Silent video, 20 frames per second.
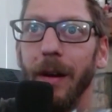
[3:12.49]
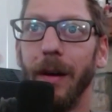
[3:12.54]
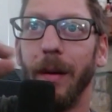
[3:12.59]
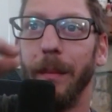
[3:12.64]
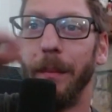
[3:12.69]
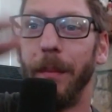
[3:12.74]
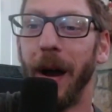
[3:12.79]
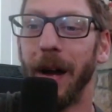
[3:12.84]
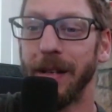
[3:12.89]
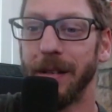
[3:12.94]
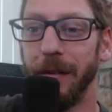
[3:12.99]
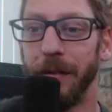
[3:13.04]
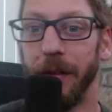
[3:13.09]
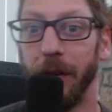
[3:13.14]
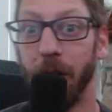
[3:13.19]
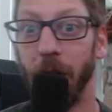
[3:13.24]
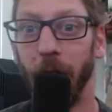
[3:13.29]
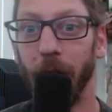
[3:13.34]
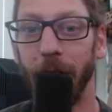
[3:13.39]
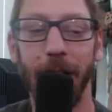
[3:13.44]
box of the
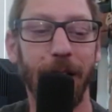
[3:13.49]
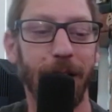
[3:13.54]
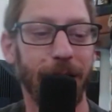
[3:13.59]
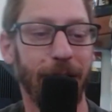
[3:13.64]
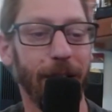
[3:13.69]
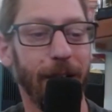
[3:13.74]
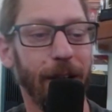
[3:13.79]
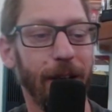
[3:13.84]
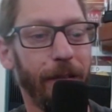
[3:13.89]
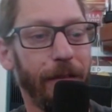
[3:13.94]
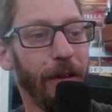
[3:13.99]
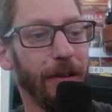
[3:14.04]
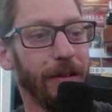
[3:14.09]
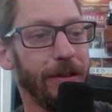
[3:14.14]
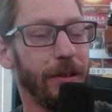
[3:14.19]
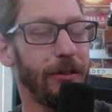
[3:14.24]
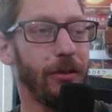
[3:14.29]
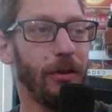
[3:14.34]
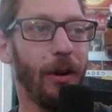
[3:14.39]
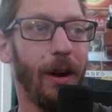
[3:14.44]
cookies to give those a
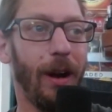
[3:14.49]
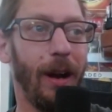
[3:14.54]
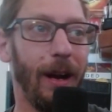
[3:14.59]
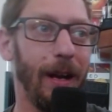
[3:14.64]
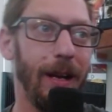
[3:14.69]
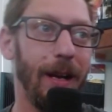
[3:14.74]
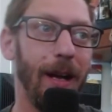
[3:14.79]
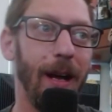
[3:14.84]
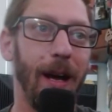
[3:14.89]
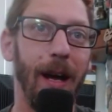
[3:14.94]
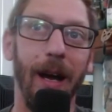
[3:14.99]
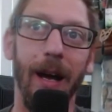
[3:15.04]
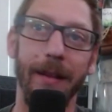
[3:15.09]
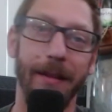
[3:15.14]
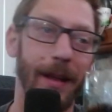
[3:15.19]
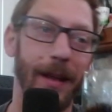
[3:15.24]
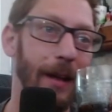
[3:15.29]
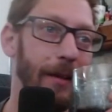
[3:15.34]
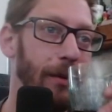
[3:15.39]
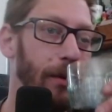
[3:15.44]
try
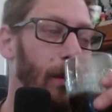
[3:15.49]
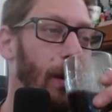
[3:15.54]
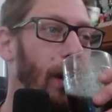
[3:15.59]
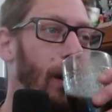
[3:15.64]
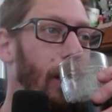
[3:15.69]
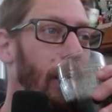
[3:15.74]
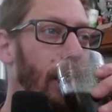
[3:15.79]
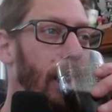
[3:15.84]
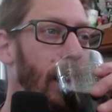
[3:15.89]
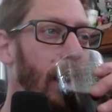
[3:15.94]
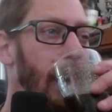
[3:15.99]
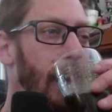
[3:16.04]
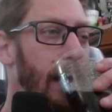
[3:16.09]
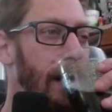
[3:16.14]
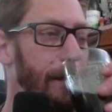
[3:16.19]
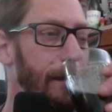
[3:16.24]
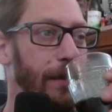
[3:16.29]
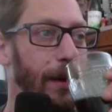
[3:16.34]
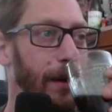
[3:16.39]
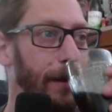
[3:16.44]
down the road.
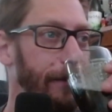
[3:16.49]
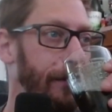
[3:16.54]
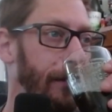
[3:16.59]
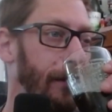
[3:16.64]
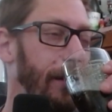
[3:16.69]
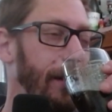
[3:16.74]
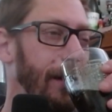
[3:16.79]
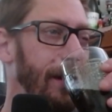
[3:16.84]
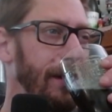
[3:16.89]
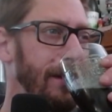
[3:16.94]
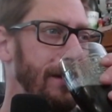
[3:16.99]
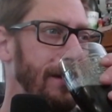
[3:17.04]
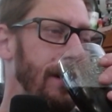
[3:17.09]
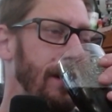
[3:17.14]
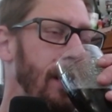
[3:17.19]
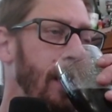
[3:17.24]
But for this,